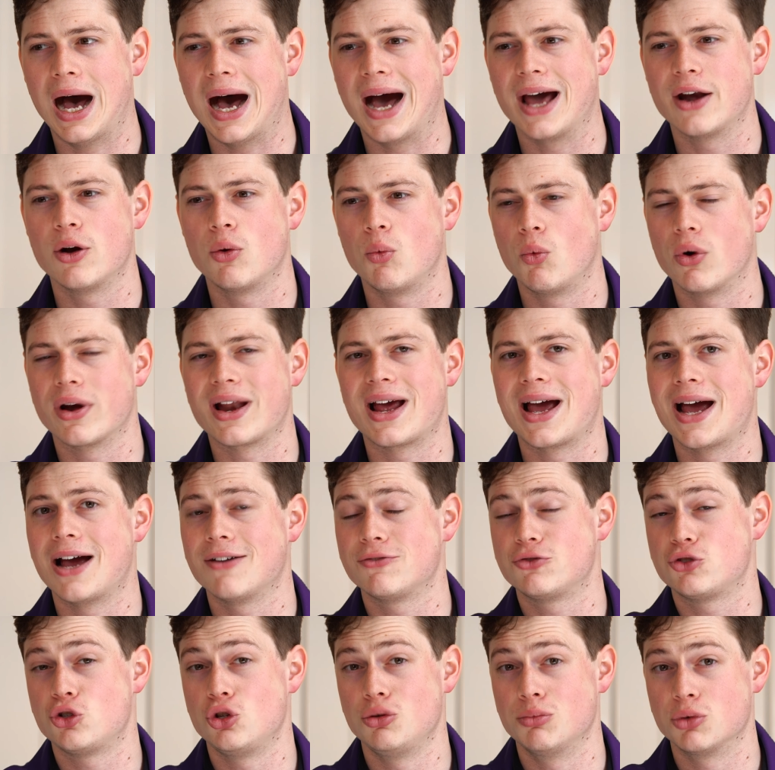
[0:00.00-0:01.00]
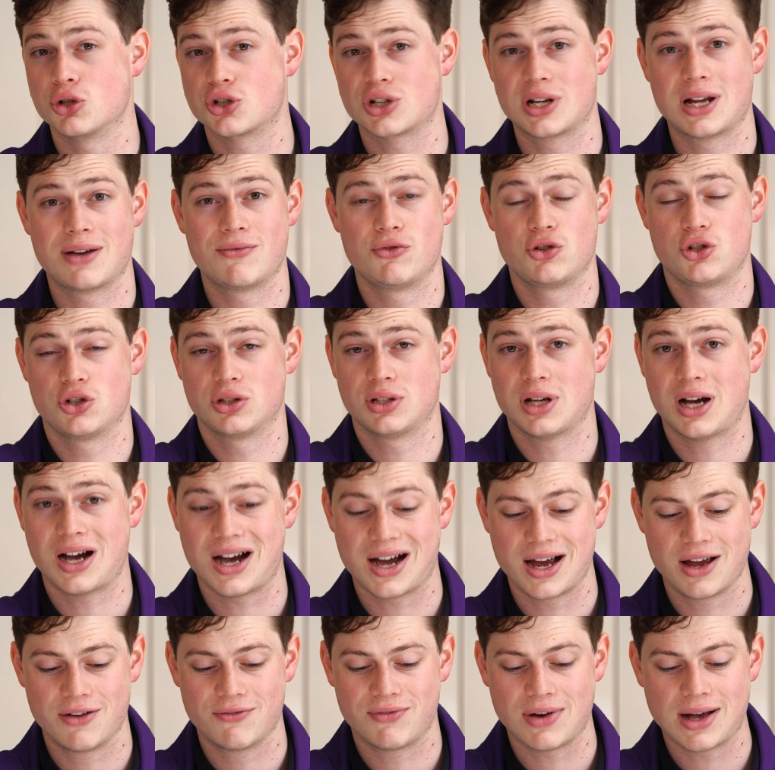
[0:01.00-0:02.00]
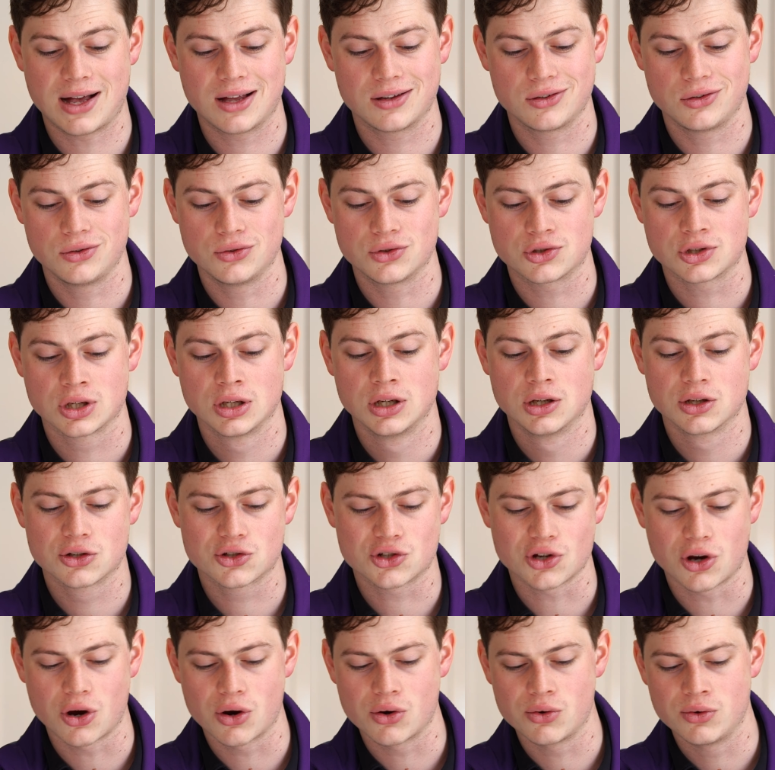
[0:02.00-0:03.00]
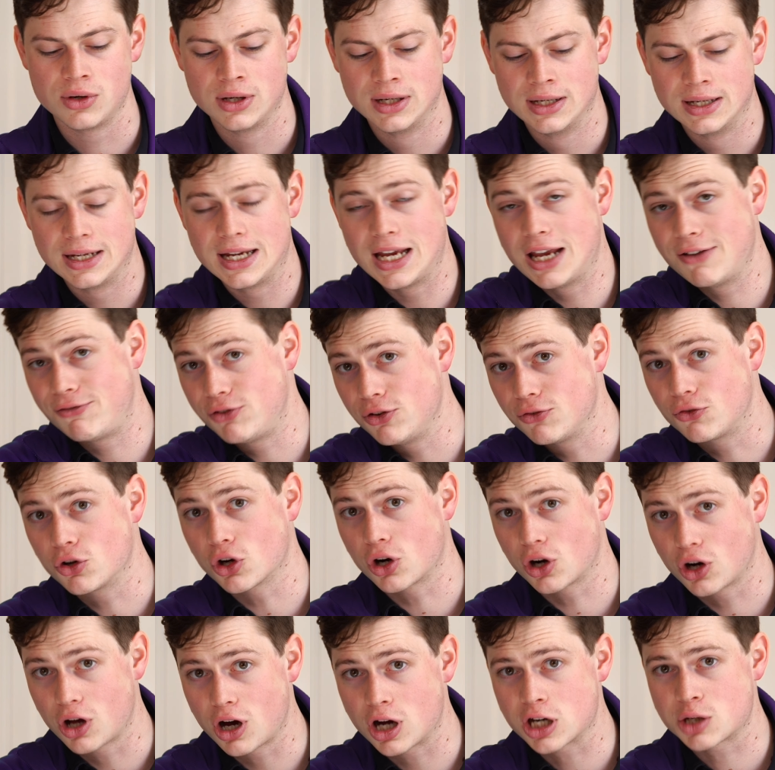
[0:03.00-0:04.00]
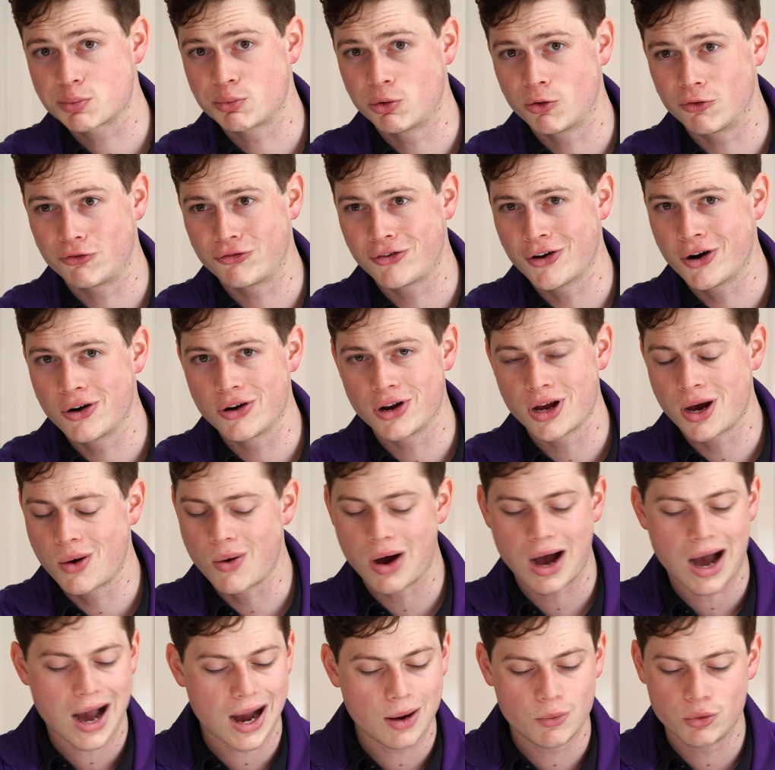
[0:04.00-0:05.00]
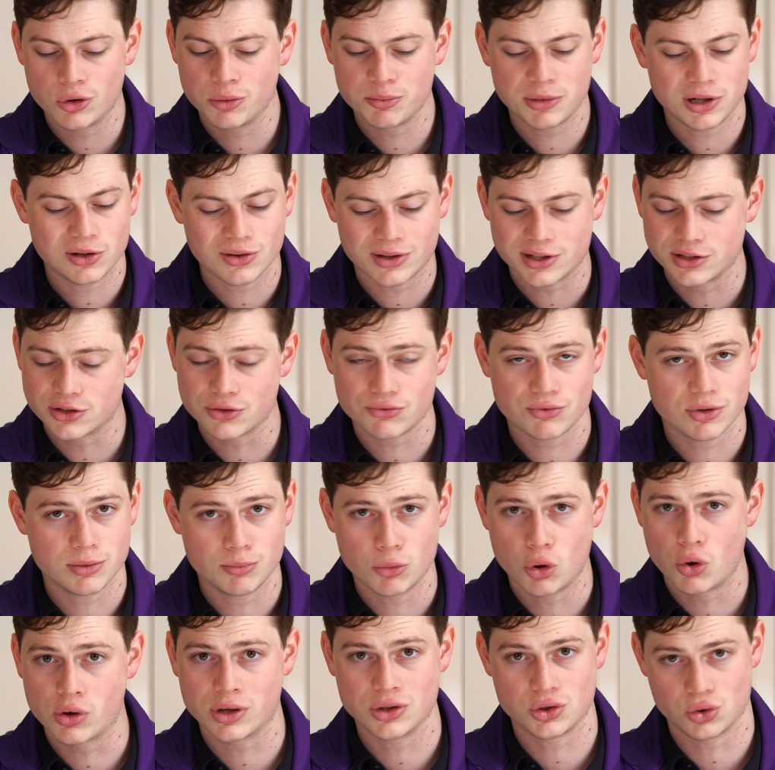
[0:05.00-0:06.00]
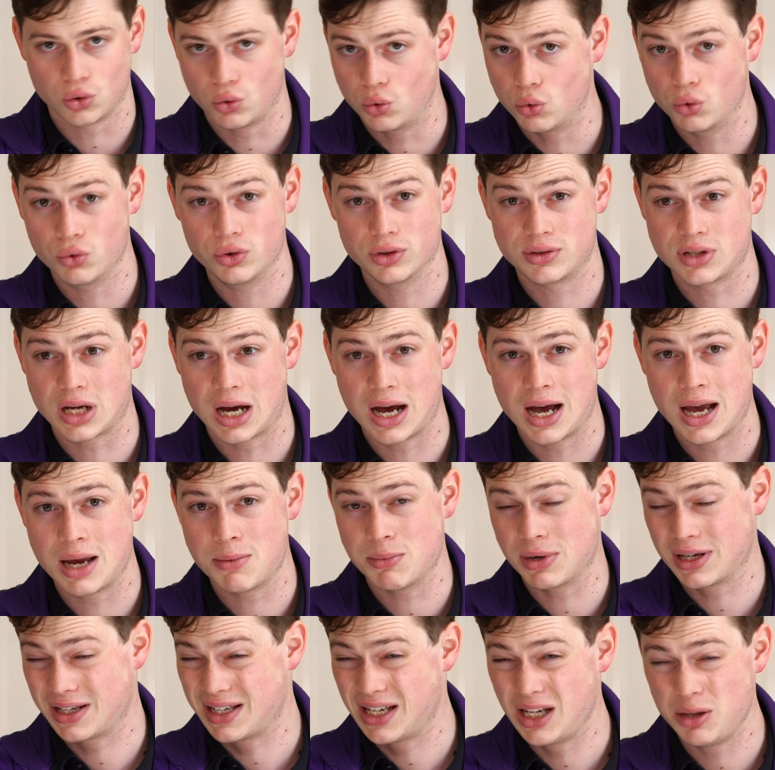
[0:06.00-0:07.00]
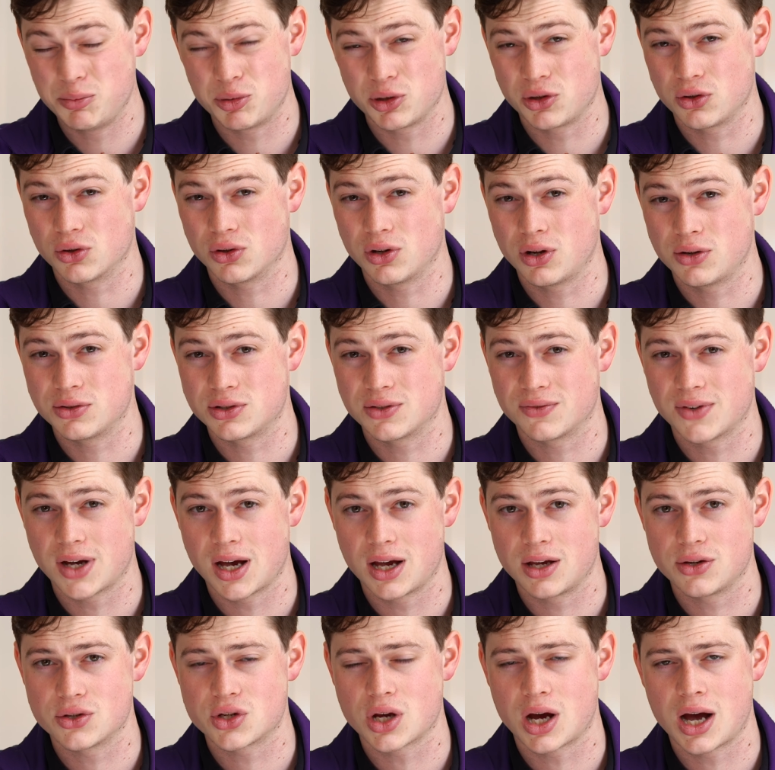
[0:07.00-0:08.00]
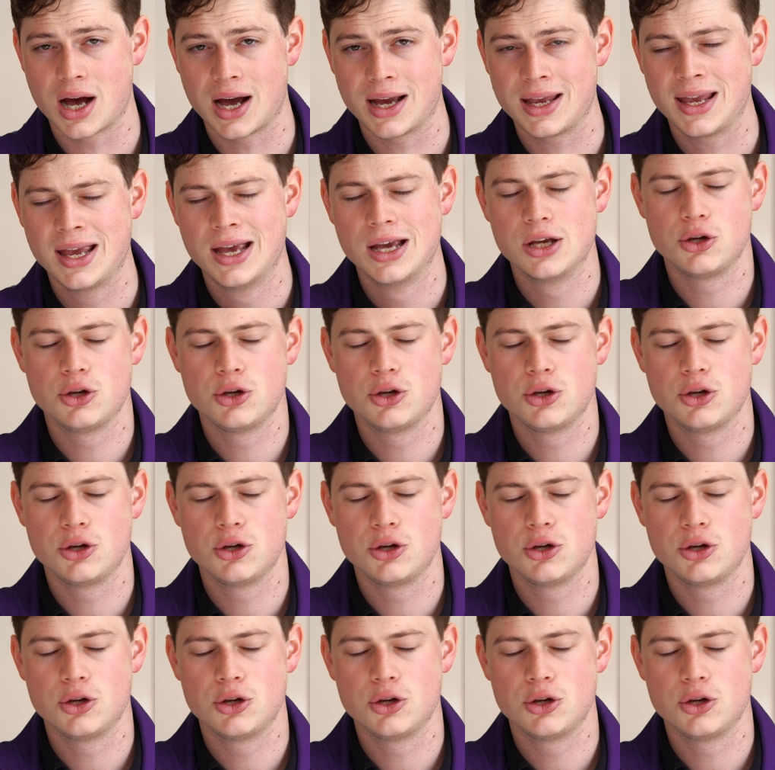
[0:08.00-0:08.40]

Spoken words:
I don't want to have too much leverage at the higher values. So if you've got a large portfolio, I wouldn't be looking to remortgage all the time and keeping your loan to values high.